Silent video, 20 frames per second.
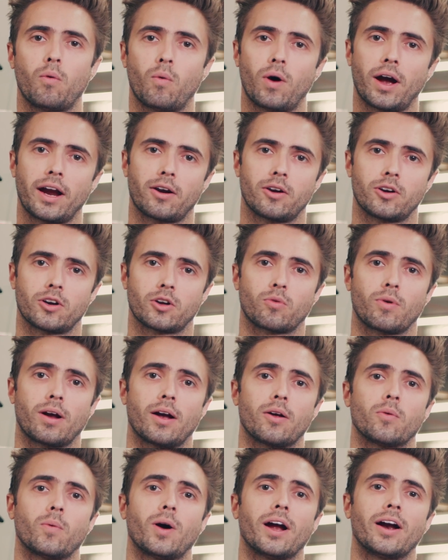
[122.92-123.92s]
wire and a
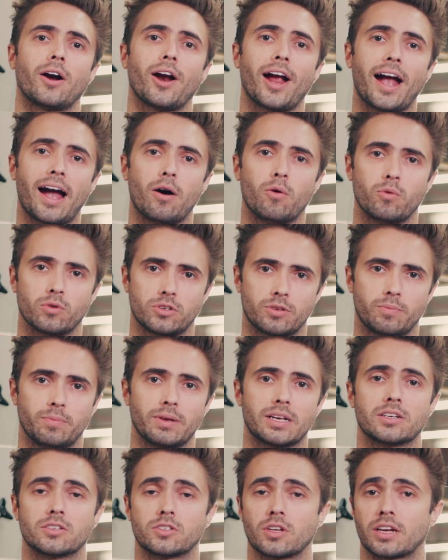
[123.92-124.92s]
ground wire out
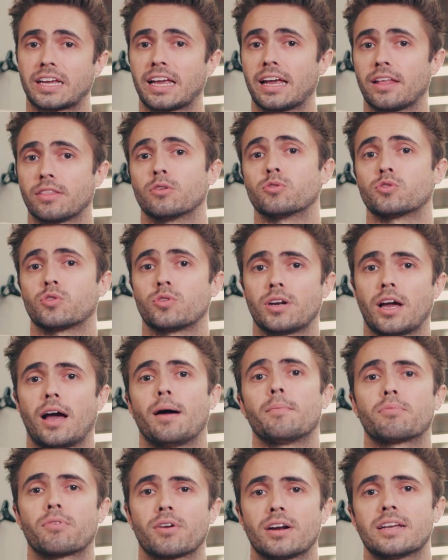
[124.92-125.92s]
because, again, those are
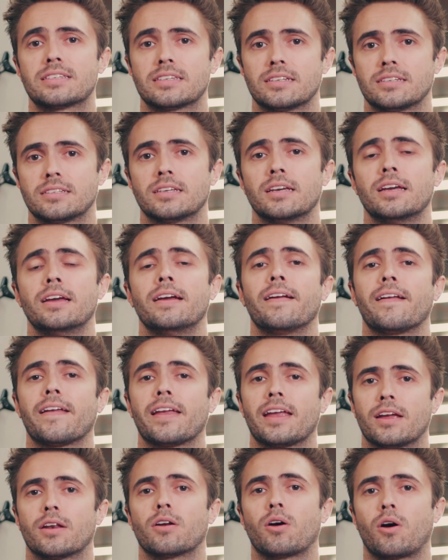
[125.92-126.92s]
not present
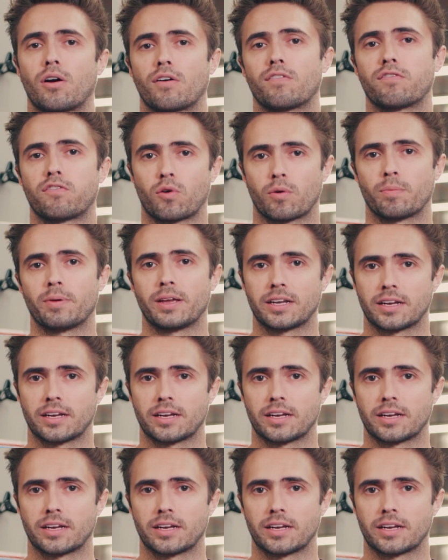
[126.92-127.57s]
in our 4-pin